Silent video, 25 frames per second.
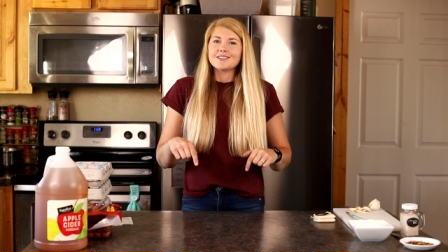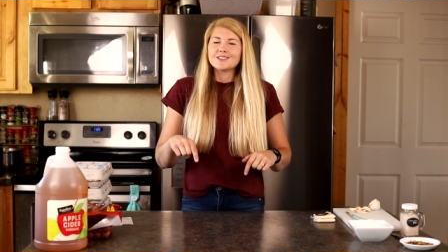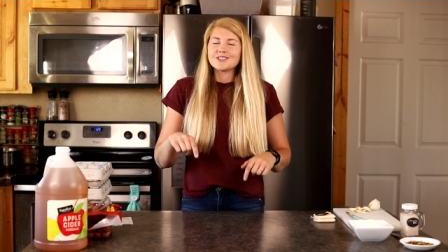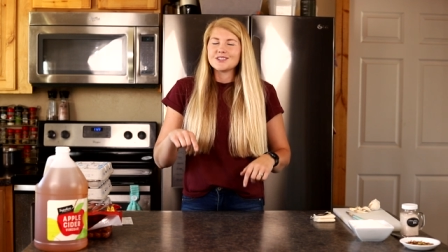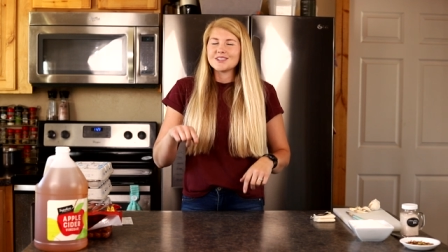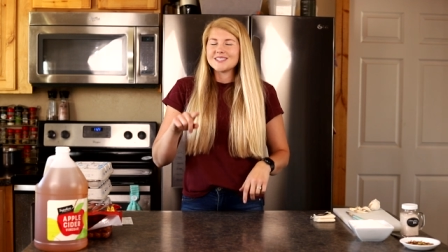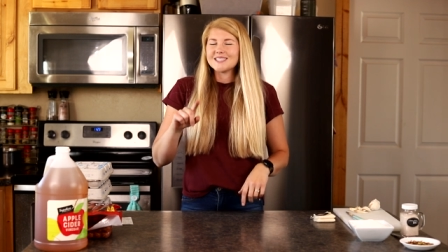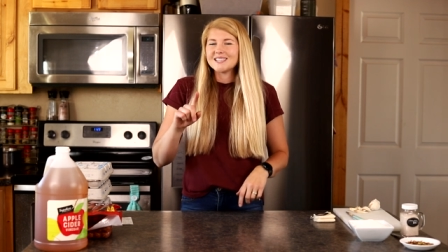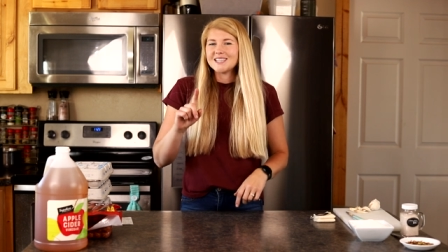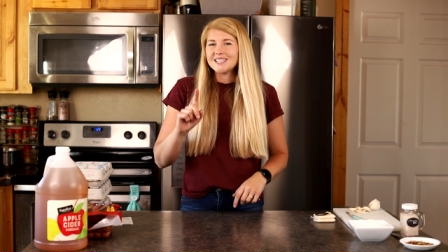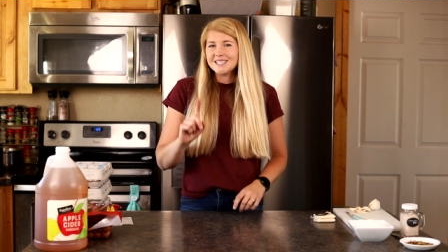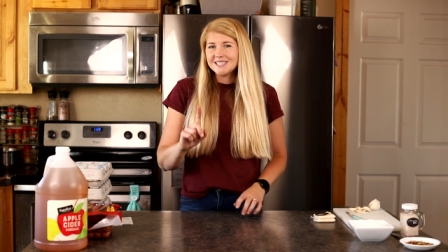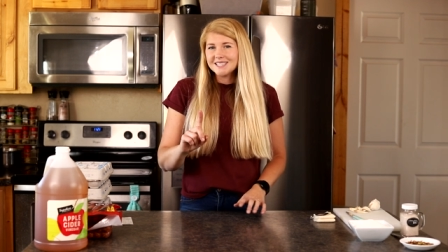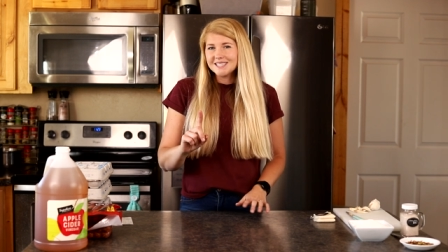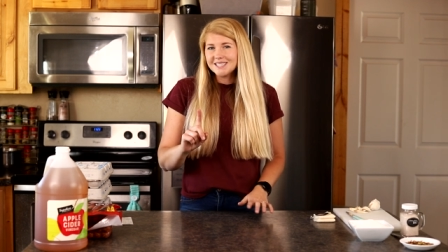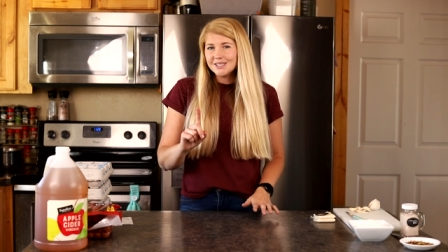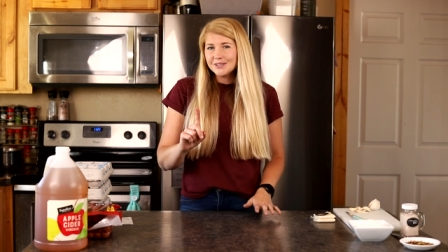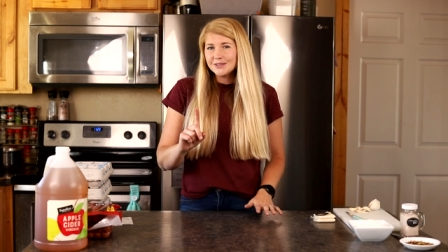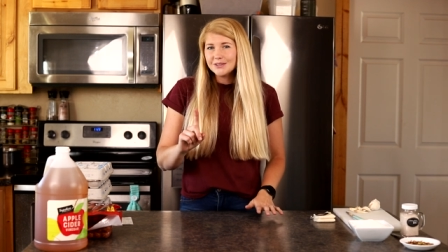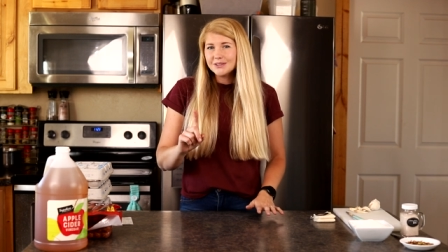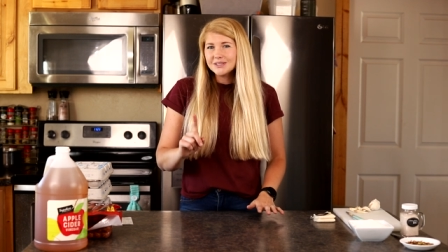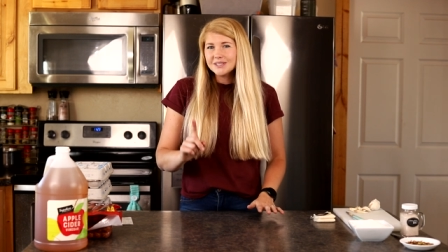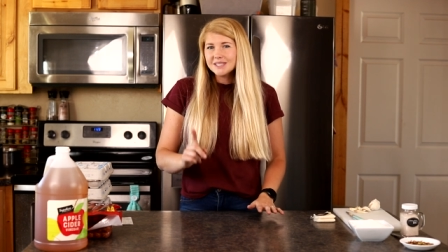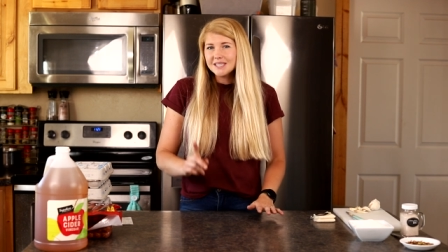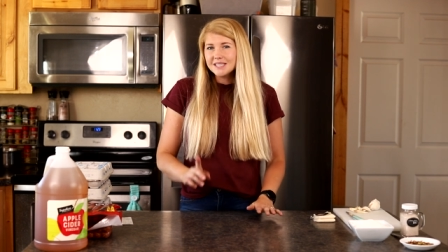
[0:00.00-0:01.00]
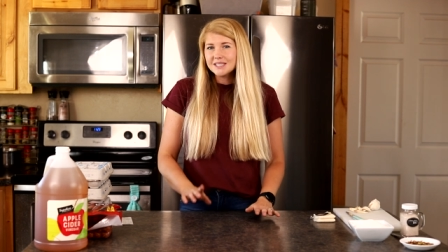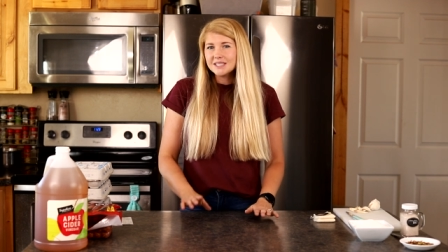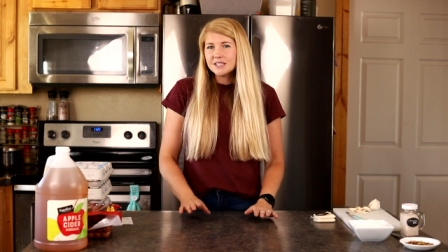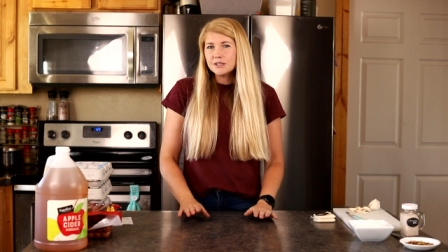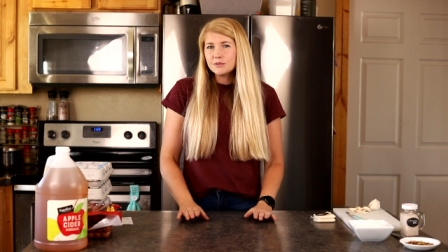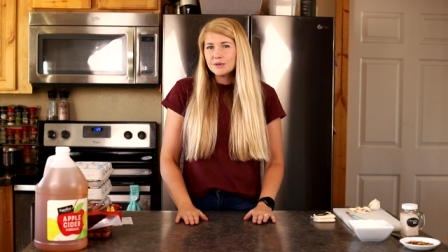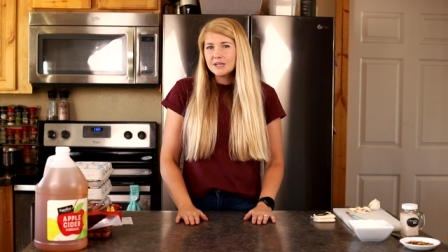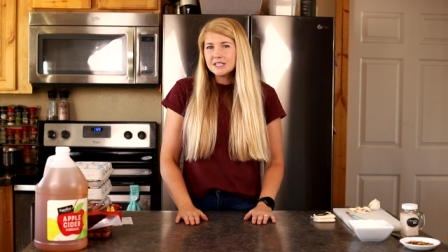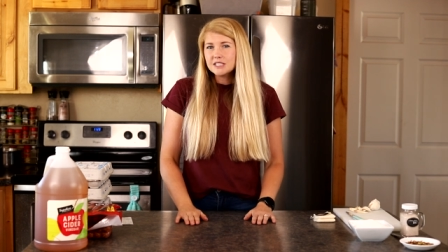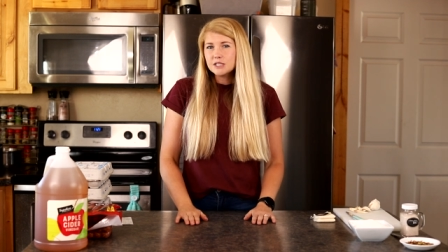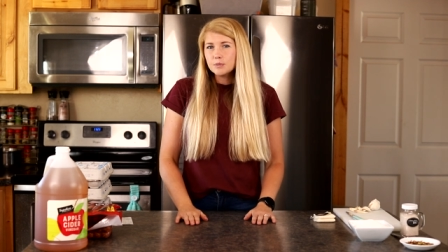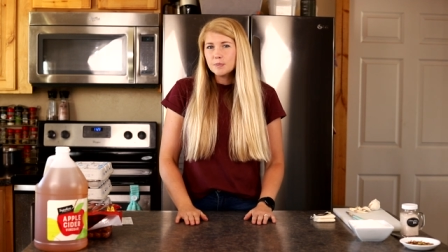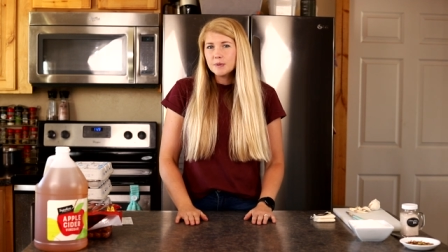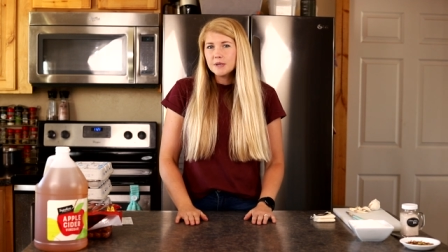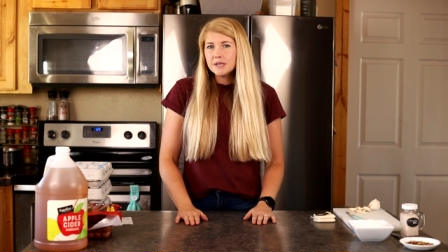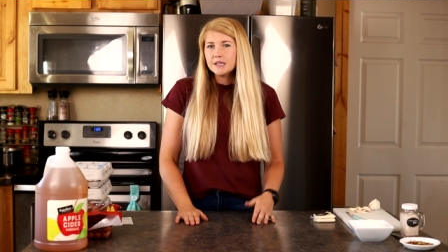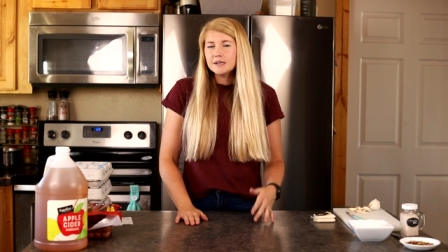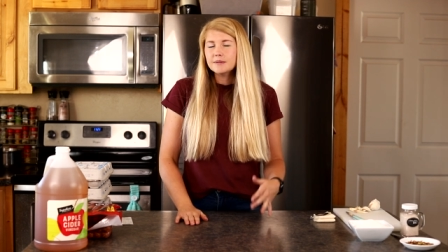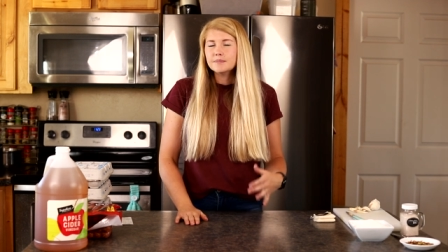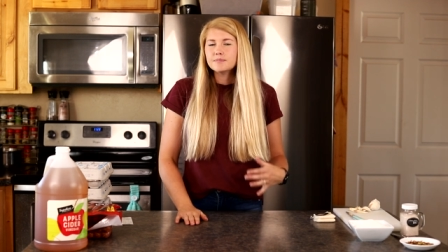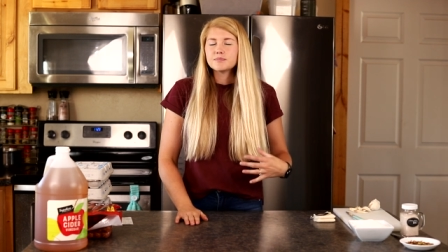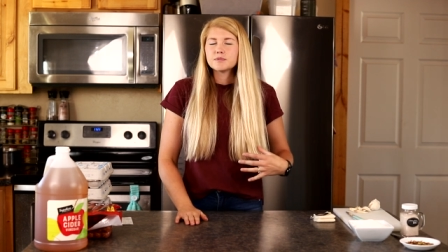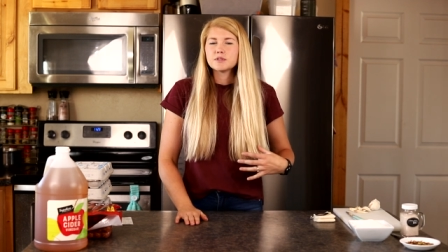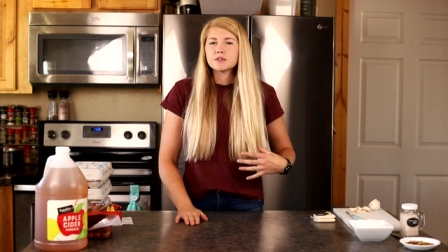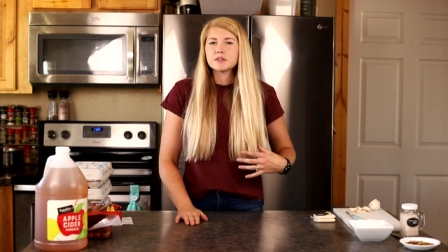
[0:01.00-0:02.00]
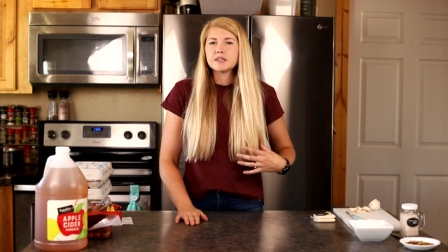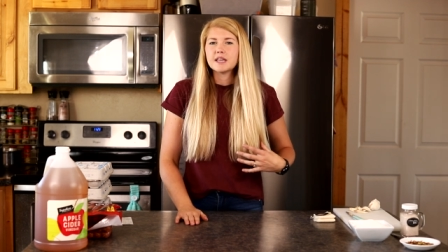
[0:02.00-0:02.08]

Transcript: just the single dozen recipe